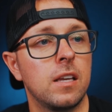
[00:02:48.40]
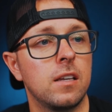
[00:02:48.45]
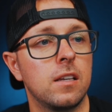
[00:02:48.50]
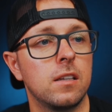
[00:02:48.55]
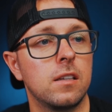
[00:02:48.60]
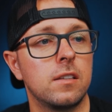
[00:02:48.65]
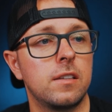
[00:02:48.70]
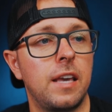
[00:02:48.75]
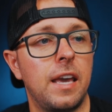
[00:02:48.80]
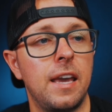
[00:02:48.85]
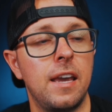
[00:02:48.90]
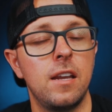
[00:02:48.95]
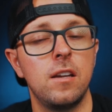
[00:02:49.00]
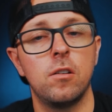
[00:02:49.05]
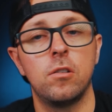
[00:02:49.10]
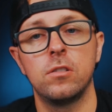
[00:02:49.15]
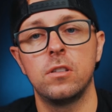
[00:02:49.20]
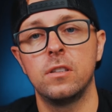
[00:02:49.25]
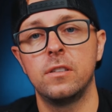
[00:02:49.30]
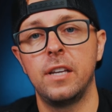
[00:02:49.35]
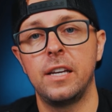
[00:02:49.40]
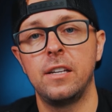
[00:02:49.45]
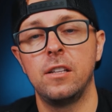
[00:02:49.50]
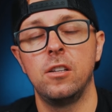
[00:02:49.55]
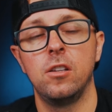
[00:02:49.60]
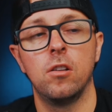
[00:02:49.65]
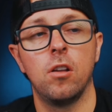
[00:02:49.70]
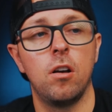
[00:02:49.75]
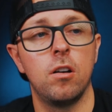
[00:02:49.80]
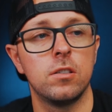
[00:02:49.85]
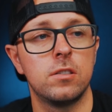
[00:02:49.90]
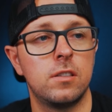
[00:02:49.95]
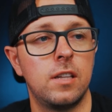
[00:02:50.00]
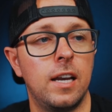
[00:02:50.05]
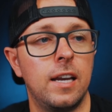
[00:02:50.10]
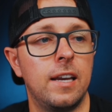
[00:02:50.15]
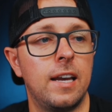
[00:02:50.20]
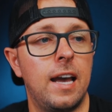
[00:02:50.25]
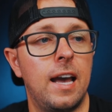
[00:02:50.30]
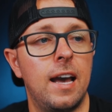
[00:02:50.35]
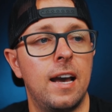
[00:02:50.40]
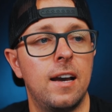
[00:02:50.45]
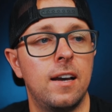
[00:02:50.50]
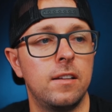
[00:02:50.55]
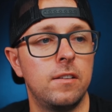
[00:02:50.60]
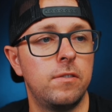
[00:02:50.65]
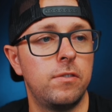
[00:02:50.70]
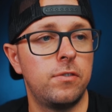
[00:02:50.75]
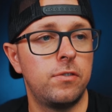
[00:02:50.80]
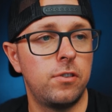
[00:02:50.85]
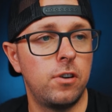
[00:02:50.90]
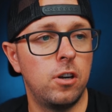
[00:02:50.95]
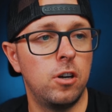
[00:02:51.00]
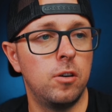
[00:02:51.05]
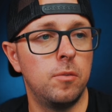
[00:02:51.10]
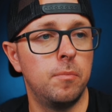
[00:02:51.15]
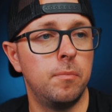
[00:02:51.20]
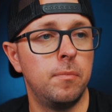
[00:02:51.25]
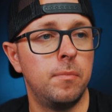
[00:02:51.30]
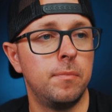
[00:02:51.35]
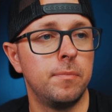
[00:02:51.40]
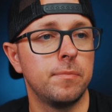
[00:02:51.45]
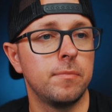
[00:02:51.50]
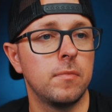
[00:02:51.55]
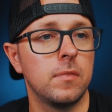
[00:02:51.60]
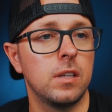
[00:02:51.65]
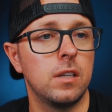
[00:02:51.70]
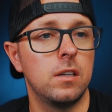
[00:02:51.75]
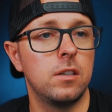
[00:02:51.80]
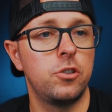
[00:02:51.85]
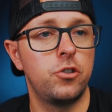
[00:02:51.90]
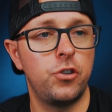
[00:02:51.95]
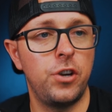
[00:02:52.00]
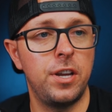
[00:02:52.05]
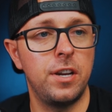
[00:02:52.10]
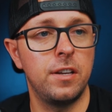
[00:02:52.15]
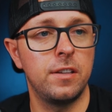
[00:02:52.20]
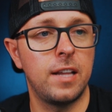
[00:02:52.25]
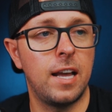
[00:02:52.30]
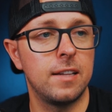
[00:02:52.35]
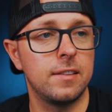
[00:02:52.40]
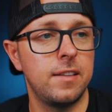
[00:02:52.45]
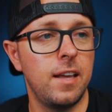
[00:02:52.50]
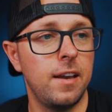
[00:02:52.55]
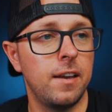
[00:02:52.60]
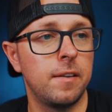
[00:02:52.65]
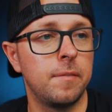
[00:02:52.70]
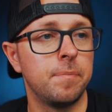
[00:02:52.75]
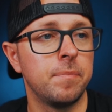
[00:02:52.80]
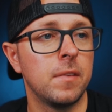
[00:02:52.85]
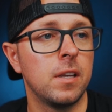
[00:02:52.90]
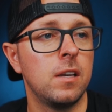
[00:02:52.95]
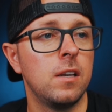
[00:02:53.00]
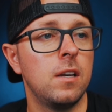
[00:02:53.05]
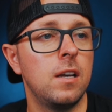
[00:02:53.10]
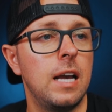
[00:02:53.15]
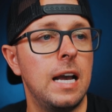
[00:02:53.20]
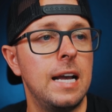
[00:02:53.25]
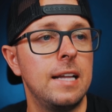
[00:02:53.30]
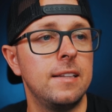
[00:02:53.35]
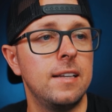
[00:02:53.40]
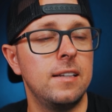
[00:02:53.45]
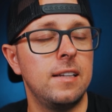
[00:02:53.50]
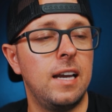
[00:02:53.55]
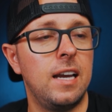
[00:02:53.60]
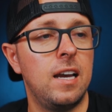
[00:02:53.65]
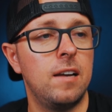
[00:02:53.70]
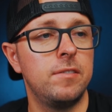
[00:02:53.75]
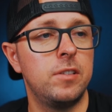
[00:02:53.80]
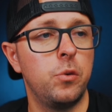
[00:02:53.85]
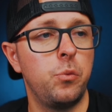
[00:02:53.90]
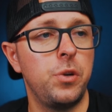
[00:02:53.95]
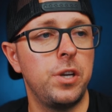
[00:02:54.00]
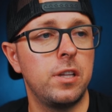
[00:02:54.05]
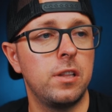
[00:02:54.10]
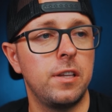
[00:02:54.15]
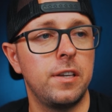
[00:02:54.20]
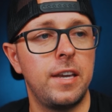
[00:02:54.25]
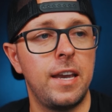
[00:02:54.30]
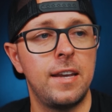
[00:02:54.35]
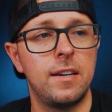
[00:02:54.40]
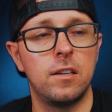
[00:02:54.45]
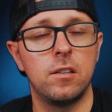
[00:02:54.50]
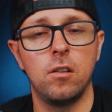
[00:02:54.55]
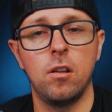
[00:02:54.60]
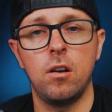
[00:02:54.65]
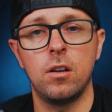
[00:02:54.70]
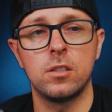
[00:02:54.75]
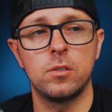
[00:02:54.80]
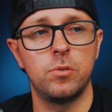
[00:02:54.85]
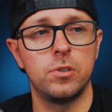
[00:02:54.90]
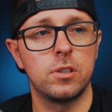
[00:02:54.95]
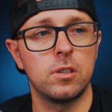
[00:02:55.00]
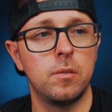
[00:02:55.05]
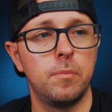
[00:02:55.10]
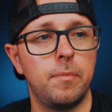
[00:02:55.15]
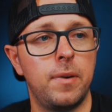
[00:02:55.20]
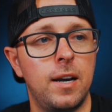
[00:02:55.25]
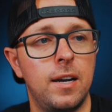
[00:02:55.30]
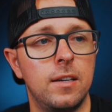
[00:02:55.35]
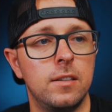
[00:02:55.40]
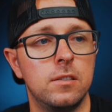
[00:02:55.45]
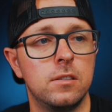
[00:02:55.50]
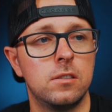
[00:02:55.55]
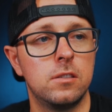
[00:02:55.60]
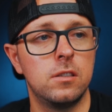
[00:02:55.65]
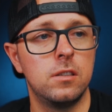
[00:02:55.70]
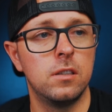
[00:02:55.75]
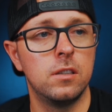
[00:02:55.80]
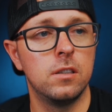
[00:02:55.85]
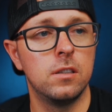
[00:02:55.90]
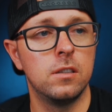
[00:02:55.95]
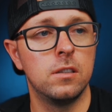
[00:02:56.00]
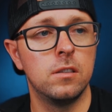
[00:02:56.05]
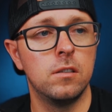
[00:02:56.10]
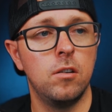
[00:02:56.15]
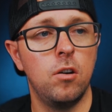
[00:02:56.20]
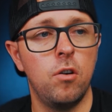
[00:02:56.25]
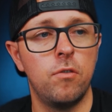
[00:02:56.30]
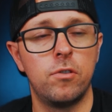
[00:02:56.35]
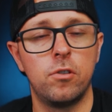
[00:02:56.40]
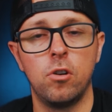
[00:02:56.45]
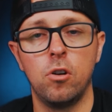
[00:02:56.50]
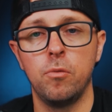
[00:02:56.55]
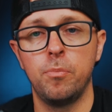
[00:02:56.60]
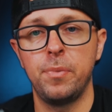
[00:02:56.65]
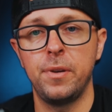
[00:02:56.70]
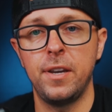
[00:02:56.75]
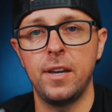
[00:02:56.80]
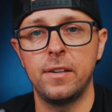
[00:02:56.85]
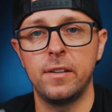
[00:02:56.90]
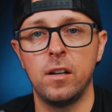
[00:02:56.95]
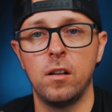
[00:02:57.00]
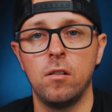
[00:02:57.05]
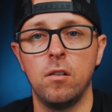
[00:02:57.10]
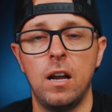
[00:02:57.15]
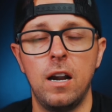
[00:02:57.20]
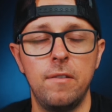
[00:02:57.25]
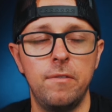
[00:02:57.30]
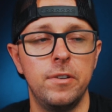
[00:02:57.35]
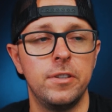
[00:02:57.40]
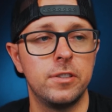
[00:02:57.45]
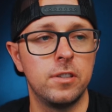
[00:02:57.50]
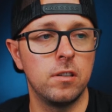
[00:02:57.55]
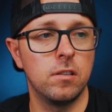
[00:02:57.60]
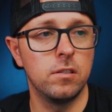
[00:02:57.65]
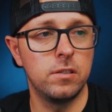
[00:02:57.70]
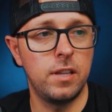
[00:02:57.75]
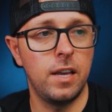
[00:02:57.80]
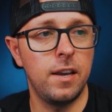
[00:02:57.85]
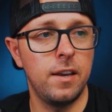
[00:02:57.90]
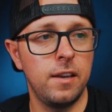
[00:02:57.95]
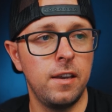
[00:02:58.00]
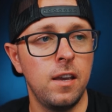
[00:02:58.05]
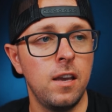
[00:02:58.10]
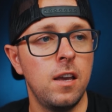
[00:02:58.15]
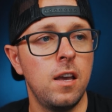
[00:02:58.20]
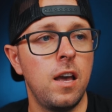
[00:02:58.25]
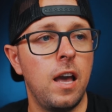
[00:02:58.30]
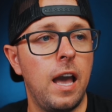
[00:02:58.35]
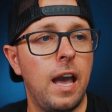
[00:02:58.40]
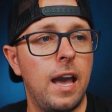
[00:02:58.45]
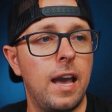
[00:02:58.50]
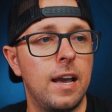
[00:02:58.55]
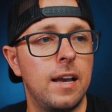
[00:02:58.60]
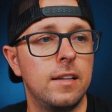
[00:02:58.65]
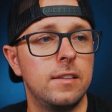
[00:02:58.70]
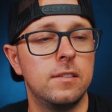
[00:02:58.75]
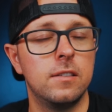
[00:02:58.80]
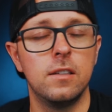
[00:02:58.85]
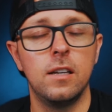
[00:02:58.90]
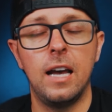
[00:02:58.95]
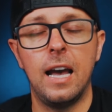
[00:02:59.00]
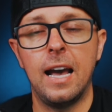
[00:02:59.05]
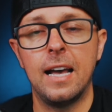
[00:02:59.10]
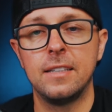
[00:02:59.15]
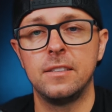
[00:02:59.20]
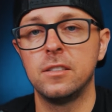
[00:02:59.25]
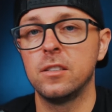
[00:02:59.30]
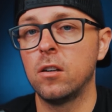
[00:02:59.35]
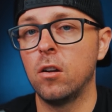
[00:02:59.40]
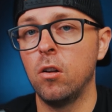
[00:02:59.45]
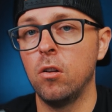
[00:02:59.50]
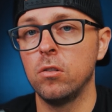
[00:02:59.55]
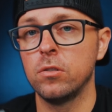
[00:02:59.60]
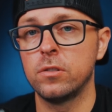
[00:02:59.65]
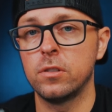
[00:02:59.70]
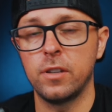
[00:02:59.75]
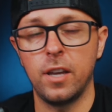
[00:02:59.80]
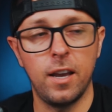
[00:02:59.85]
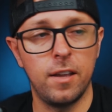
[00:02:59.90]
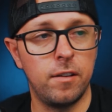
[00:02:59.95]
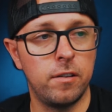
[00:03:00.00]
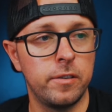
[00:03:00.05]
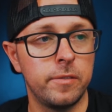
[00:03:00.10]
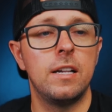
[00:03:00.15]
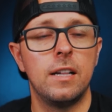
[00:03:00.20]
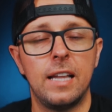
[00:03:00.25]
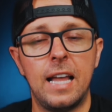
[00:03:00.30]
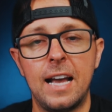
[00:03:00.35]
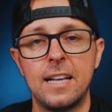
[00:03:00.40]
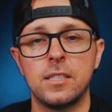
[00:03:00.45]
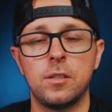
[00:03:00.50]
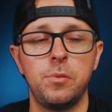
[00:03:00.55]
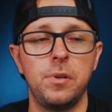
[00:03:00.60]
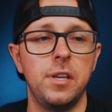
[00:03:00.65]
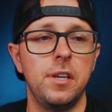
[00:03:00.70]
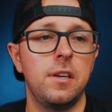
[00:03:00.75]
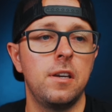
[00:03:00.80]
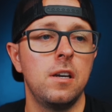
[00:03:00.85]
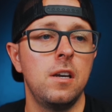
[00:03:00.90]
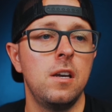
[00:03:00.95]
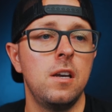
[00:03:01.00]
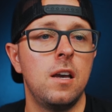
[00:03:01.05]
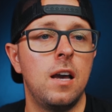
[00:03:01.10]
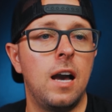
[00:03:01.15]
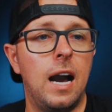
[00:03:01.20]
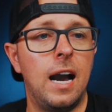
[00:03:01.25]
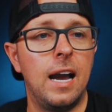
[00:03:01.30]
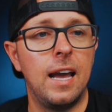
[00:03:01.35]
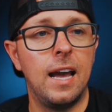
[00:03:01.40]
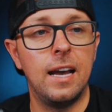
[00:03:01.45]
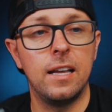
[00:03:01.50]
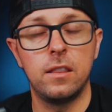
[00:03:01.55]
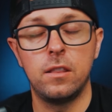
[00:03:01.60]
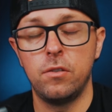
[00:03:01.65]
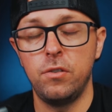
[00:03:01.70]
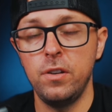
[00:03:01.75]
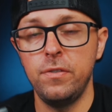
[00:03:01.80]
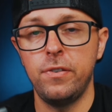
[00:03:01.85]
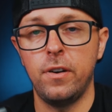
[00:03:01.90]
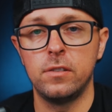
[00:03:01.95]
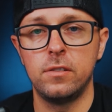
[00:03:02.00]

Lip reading: gain or the daily loss that I had from trading that day. And then I have the weekly gain and loss, which combines the overall PnL every single day and adds it all together. Last week, I had 3 funded